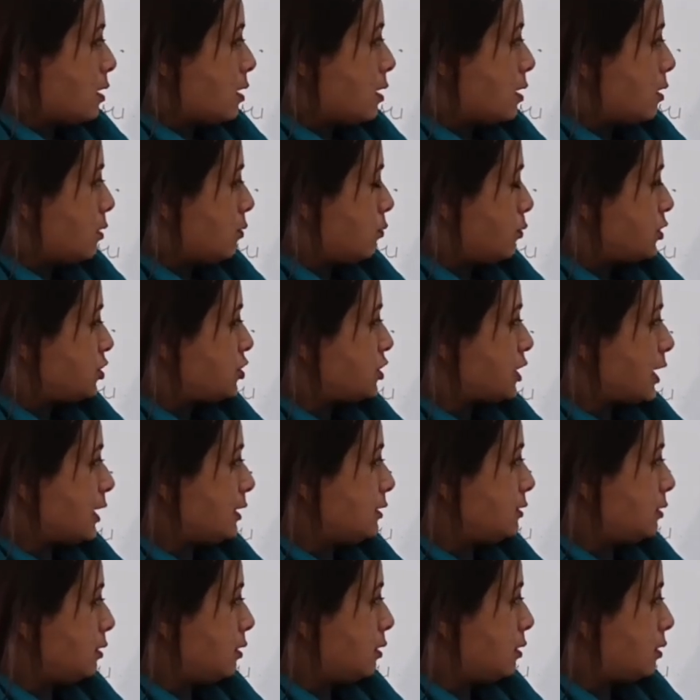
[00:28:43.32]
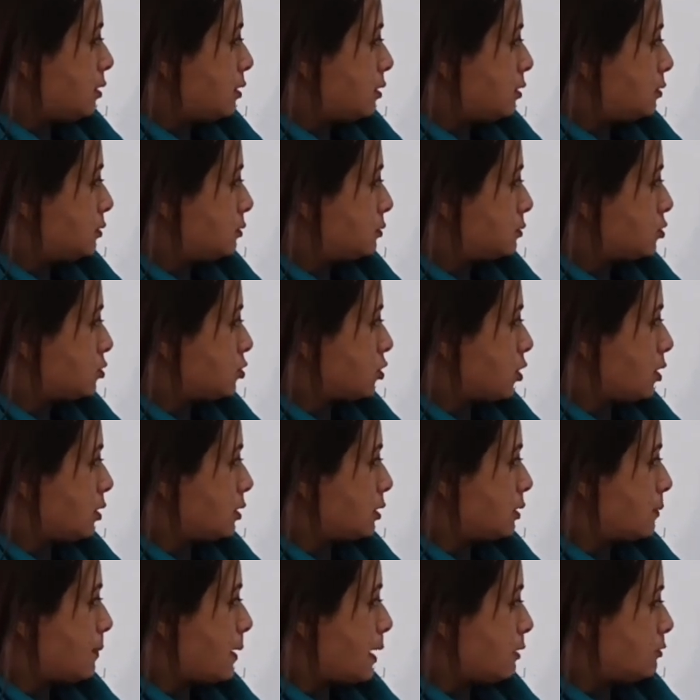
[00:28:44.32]
we shall talk
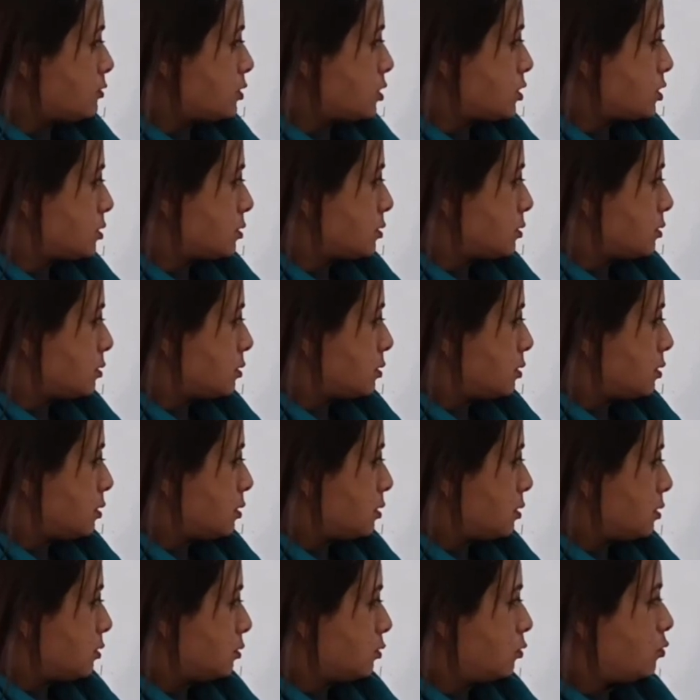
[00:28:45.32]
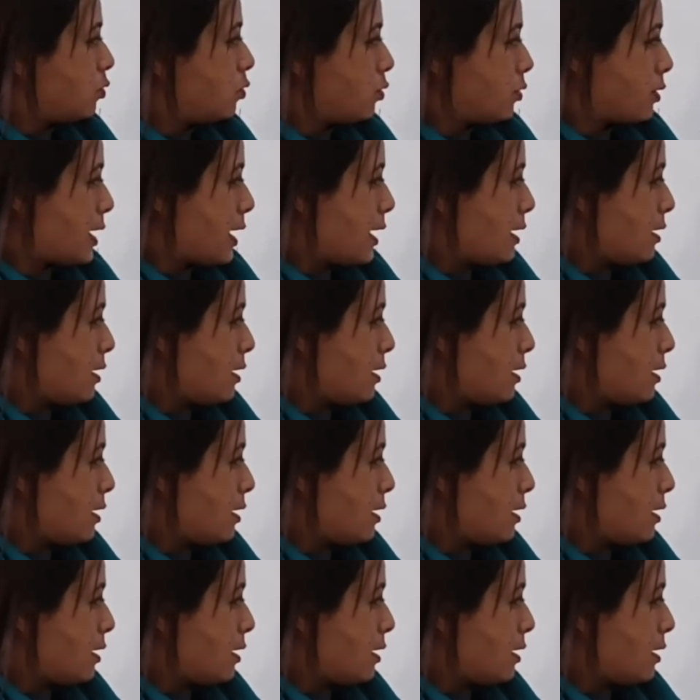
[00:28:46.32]
about Gora,